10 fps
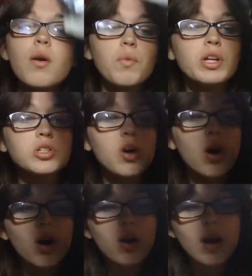which
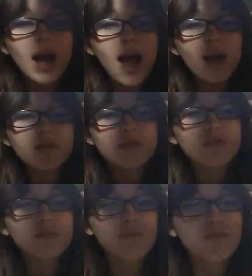are
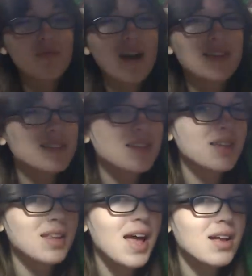
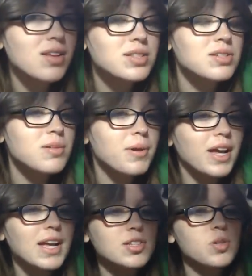surprisingly lackluster, but
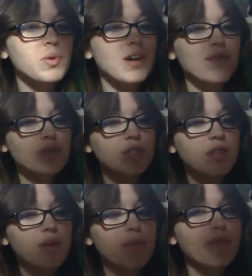I guess you would never see
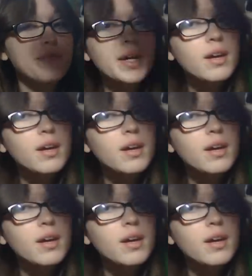them.